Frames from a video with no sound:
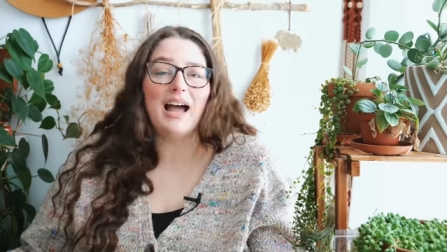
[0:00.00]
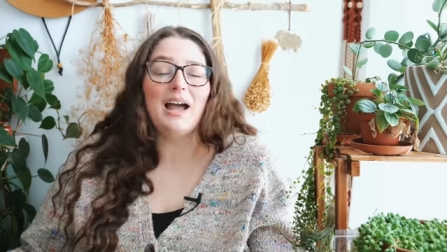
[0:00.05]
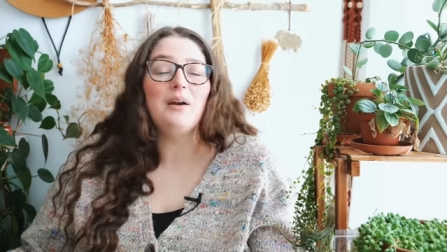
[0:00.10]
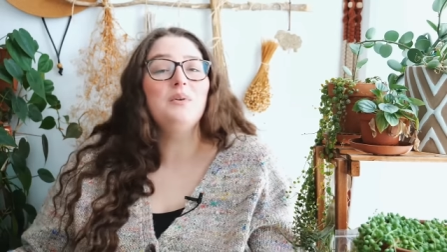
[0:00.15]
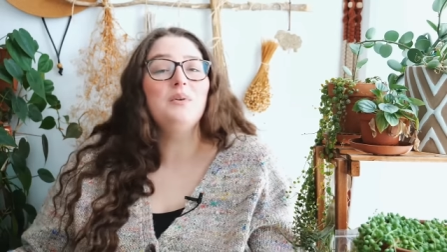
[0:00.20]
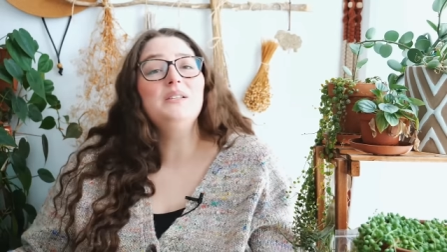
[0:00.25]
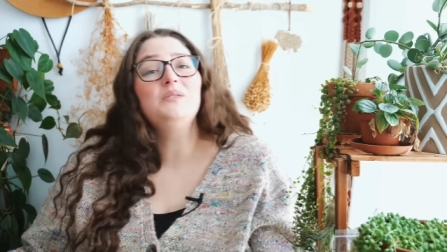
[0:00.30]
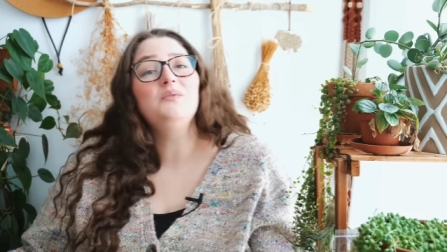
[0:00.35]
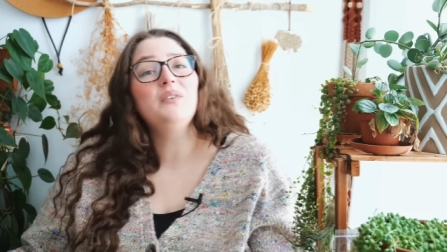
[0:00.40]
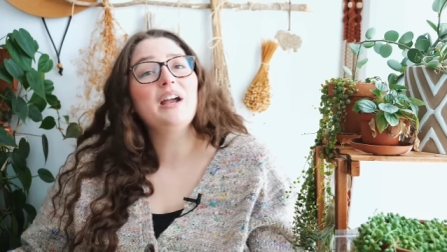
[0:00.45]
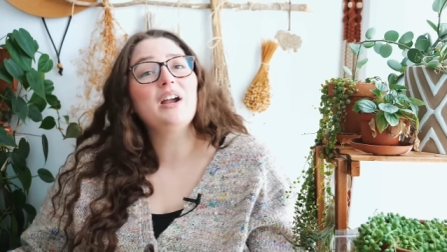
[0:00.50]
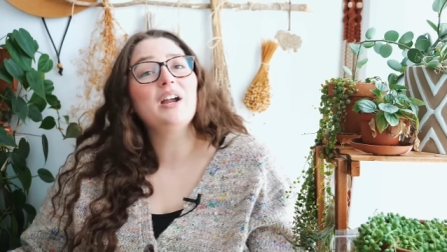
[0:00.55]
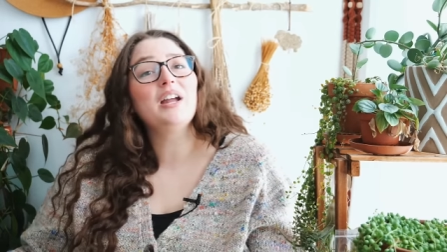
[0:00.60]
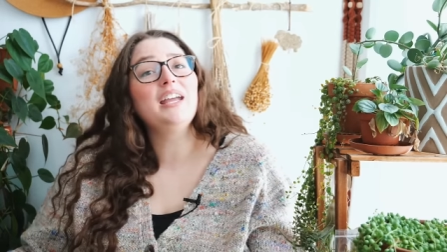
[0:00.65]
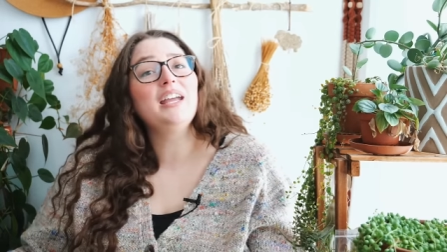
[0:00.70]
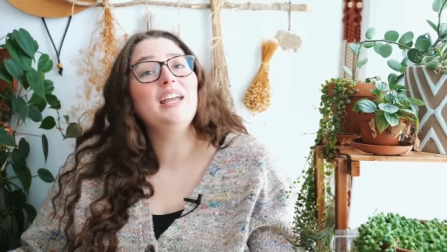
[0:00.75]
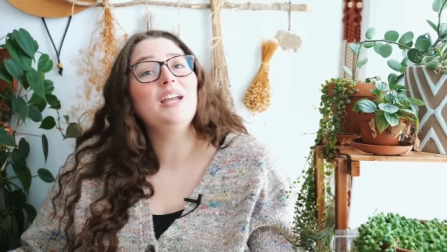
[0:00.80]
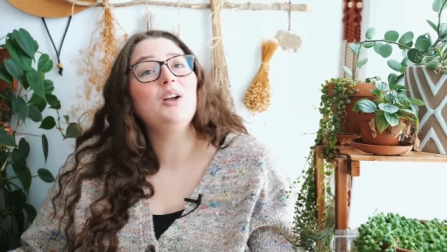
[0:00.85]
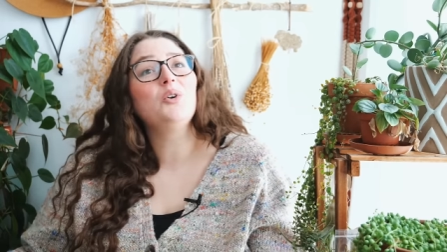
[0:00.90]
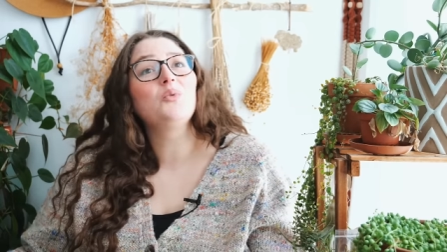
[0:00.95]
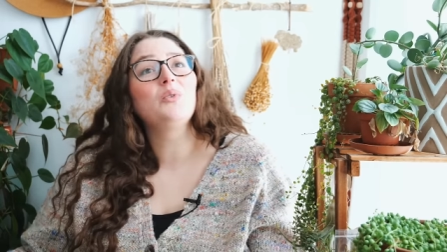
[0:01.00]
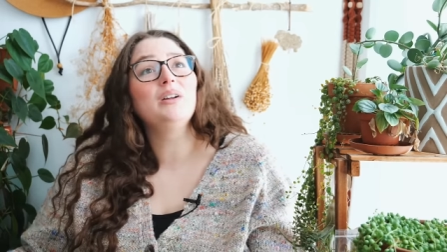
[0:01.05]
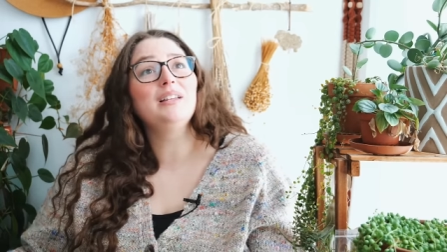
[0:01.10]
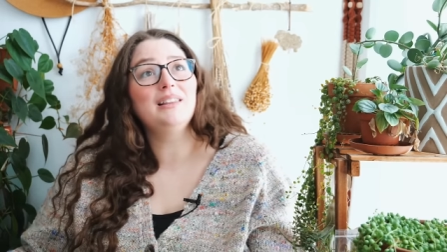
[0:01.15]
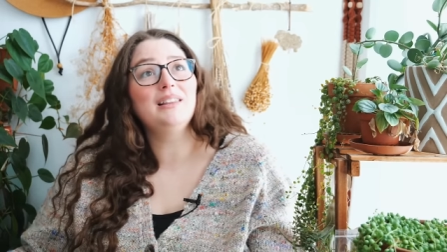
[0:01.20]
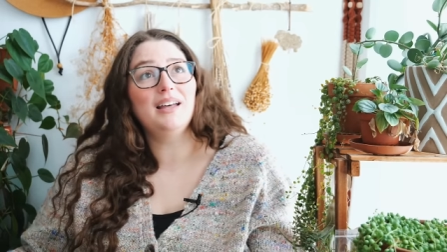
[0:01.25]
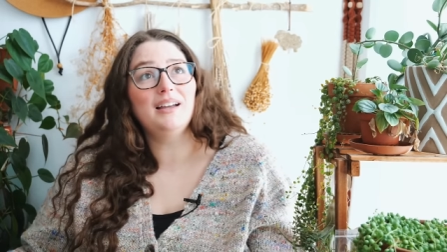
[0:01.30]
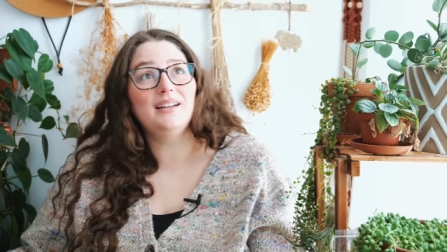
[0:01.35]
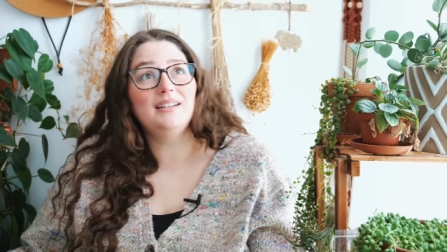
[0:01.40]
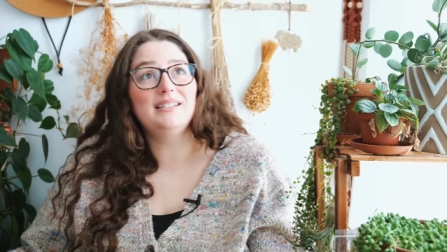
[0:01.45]
I was very
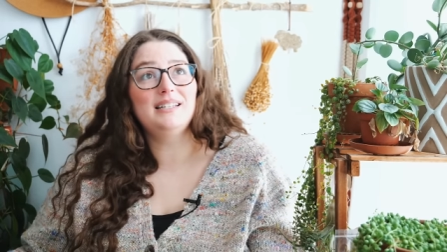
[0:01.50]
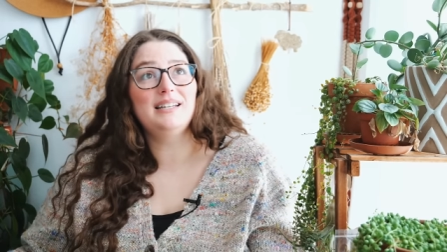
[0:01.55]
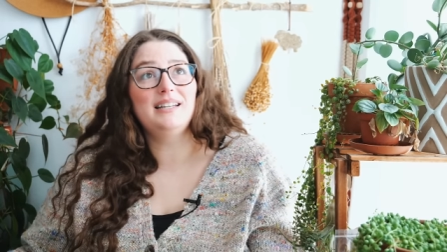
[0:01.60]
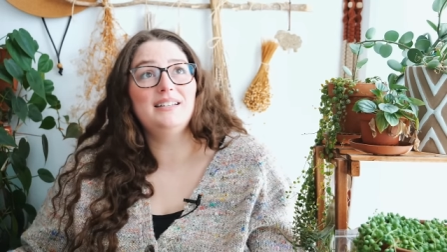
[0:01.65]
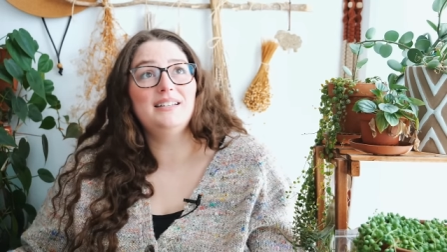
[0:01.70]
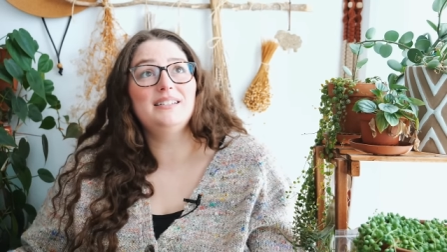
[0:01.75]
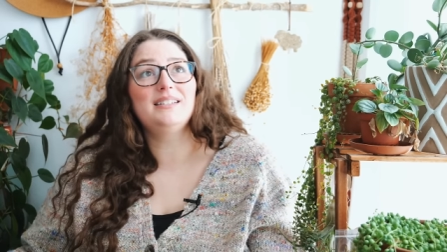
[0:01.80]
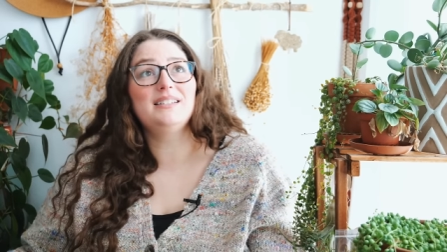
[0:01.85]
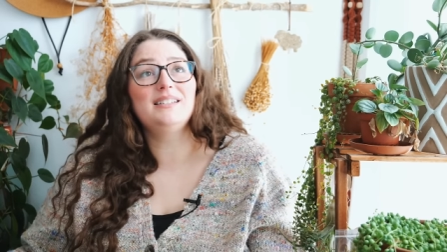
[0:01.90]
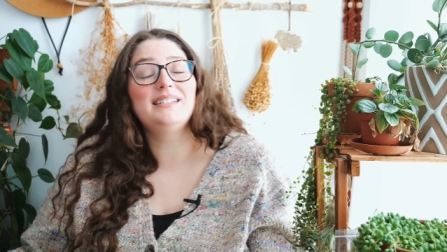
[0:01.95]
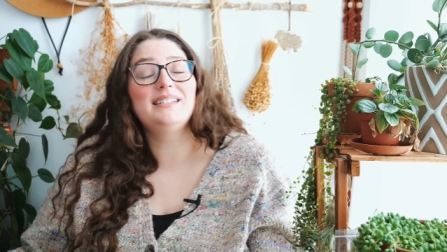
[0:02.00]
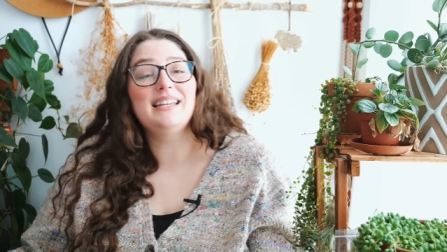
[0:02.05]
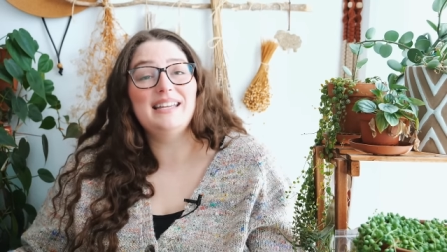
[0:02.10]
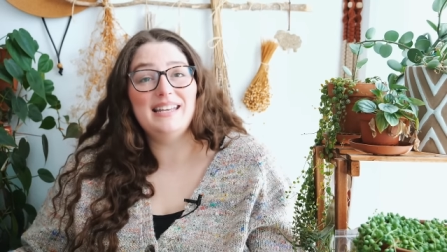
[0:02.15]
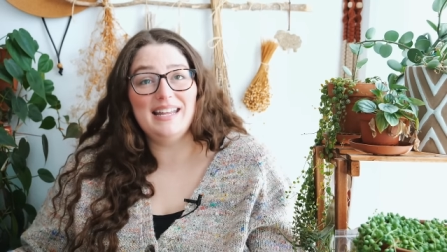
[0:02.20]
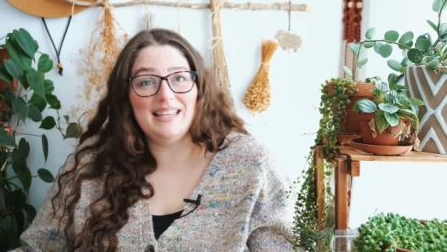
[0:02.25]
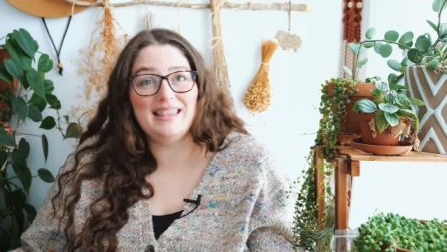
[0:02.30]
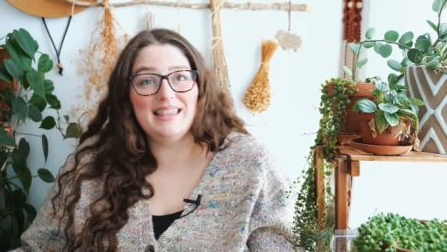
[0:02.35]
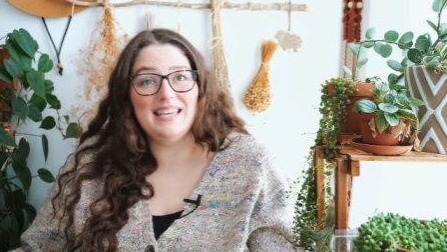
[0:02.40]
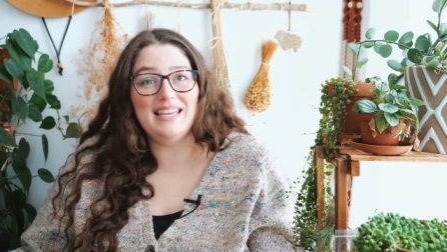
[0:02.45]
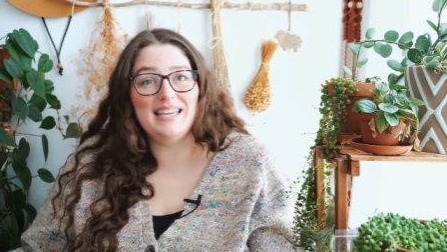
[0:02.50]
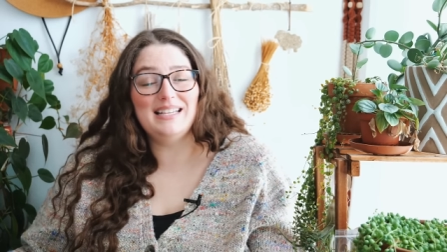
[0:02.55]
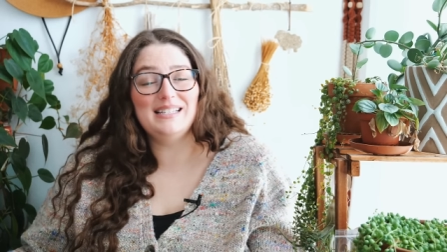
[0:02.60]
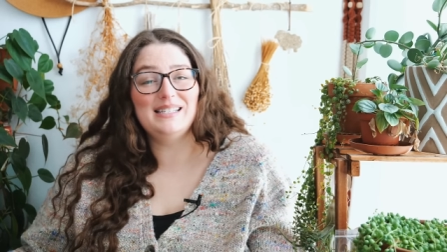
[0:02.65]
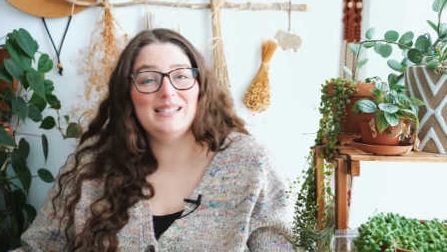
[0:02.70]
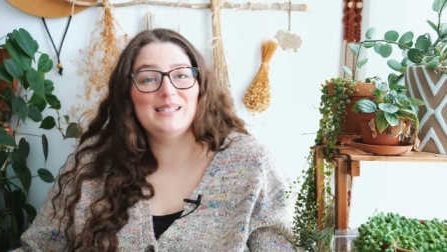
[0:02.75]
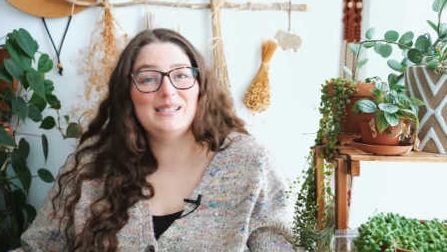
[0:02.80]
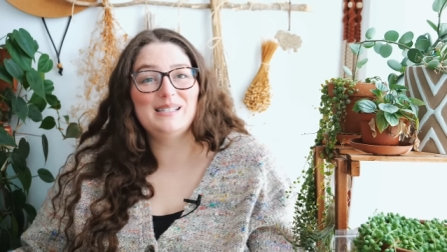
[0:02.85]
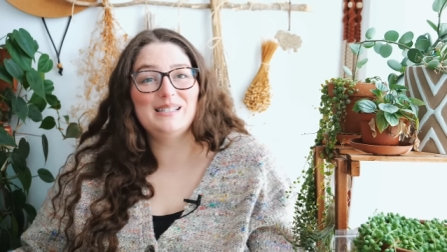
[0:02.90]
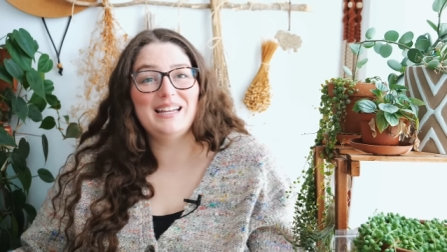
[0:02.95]
reluctant to knit
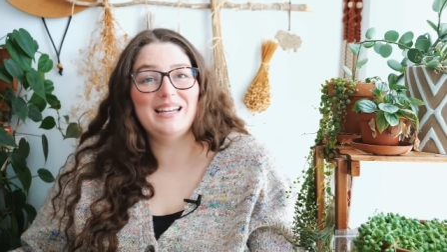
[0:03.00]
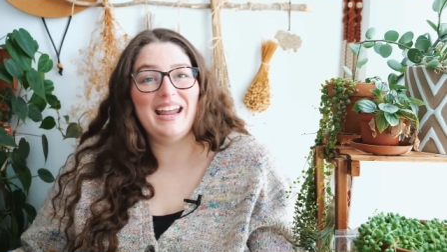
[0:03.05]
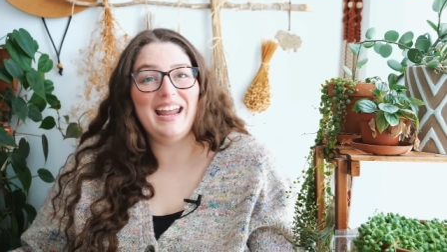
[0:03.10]
this,